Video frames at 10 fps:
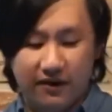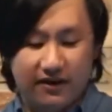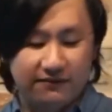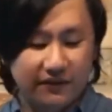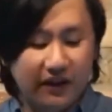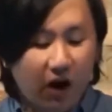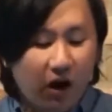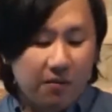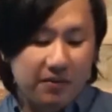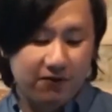from the
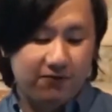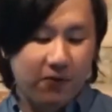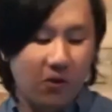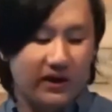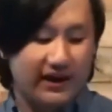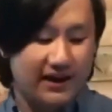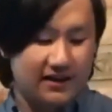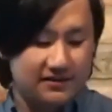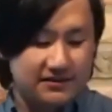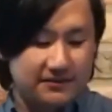army of four
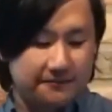kings.